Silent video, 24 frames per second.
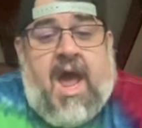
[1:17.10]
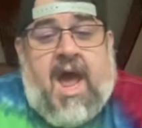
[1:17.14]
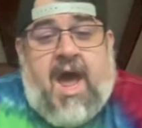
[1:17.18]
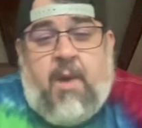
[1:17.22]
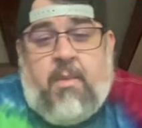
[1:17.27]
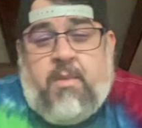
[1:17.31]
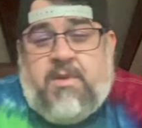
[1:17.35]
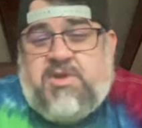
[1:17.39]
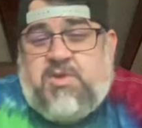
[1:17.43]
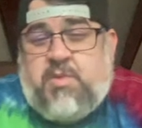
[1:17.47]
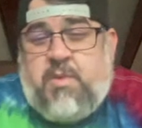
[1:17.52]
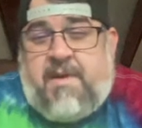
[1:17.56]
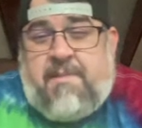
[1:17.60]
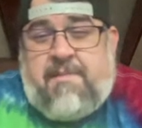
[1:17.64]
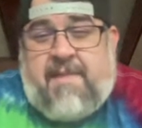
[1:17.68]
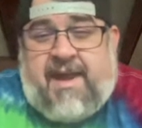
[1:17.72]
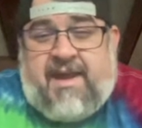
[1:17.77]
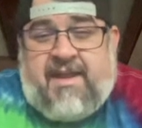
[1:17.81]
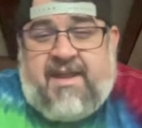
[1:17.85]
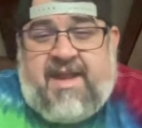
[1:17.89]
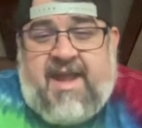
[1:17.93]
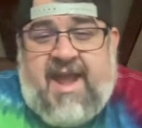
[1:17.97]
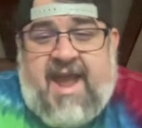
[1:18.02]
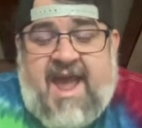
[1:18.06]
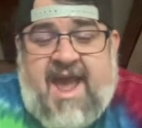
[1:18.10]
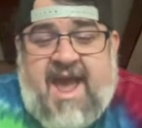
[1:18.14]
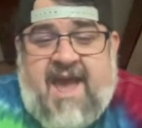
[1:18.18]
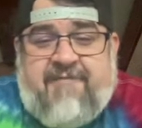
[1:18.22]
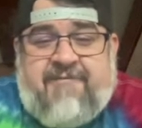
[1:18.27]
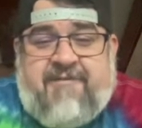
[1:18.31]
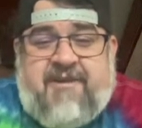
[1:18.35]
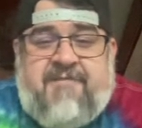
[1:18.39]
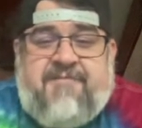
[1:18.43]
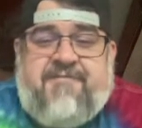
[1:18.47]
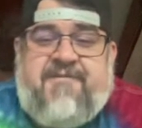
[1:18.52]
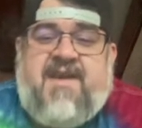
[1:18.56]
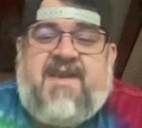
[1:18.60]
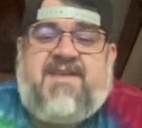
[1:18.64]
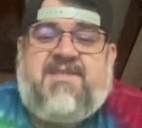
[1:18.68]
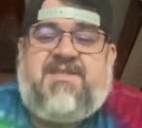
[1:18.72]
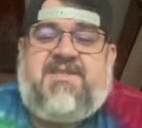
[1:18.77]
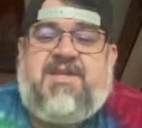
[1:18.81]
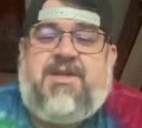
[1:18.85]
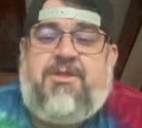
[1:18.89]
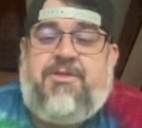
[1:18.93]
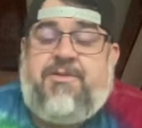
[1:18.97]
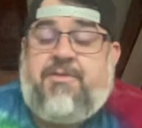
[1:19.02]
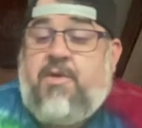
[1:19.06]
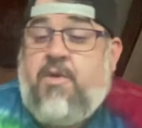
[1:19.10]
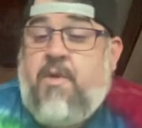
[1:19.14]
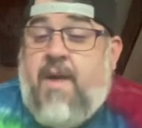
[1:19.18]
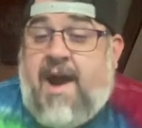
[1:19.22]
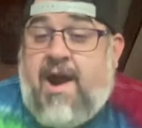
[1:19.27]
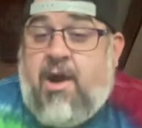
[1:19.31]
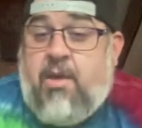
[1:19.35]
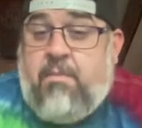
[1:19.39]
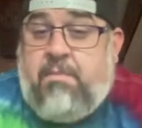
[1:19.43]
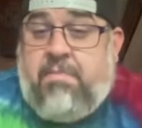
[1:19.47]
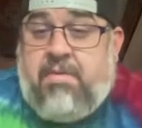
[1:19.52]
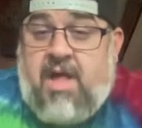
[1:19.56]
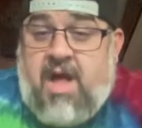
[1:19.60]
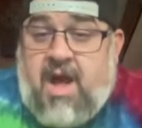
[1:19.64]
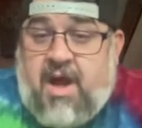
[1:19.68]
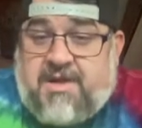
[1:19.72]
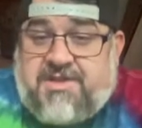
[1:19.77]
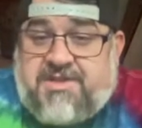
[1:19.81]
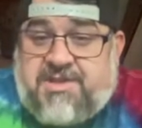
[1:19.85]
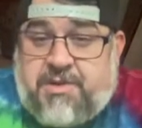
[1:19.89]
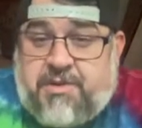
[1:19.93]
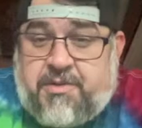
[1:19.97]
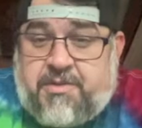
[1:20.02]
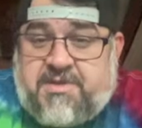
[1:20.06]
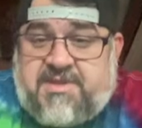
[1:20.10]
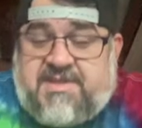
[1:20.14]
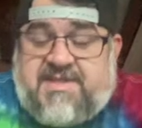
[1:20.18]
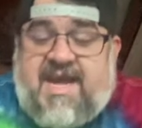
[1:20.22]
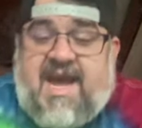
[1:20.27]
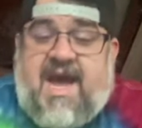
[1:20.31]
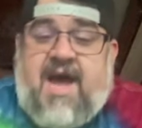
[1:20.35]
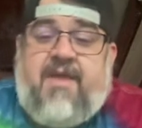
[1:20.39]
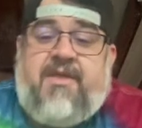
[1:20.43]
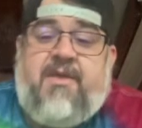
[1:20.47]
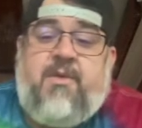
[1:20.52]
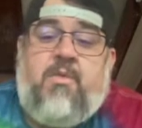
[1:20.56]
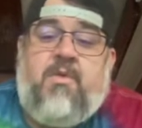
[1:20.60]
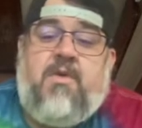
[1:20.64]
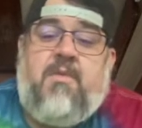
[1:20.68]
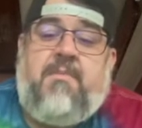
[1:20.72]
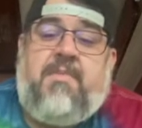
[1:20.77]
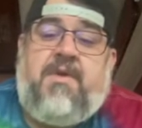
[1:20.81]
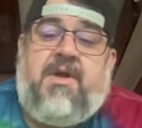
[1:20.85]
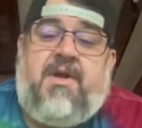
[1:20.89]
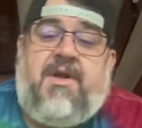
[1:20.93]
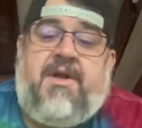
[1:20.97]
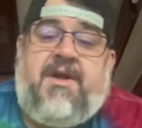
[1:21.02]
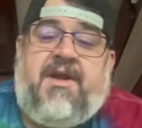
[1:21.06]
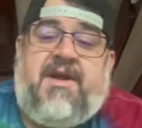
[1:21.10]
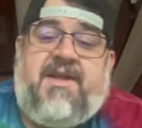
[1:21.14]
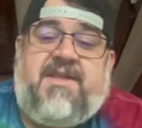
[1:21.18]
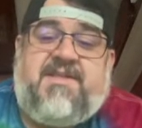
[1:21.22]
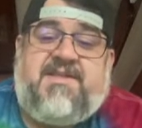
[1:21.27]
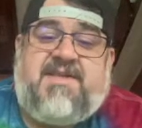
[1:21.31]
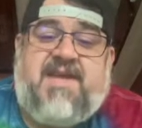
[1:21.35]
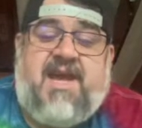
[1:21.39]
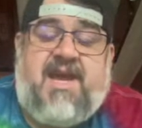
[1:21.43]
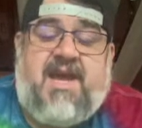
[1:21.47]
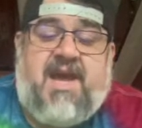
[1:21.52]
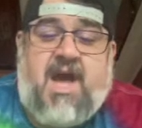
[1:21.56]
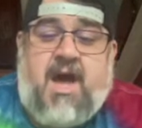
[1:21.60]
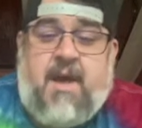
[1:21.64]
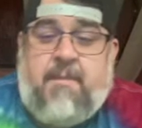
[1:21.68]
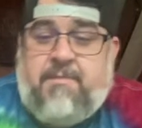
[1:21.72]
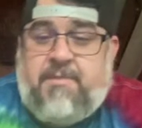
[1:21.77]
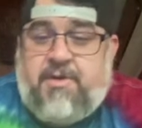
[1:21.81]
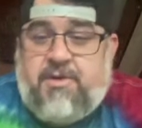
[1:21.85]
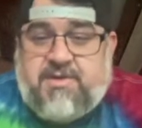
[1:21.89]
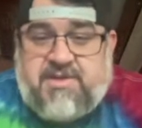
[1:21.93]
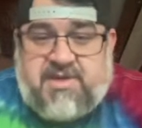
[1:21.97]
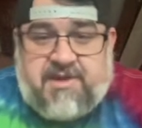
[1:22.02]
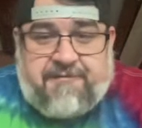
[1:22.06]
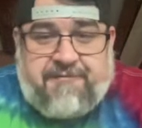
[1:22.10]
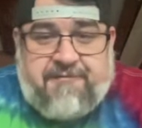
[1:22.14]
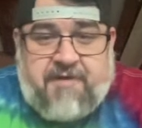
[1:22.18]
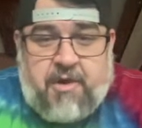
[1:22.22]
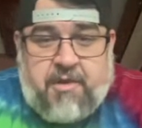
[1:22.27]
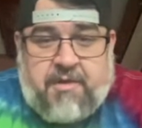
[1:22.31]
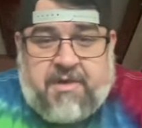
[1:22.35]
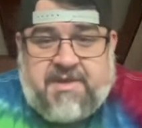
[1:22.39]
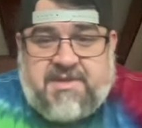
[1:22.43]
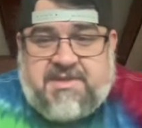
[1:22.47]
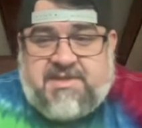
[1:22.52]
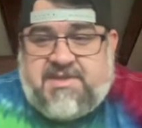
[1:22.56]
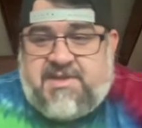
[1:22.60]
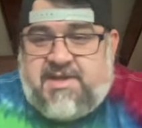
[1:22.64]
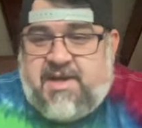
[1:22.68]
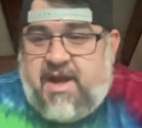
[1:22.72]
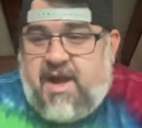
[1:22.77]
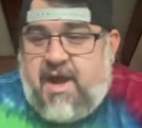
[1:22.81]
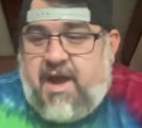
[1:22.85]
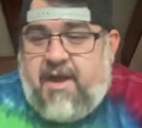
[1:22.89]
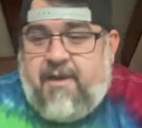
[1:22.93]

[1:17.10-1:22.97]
which we mainly have invested through our BlockTunes DAO that we're building. It's a music-focused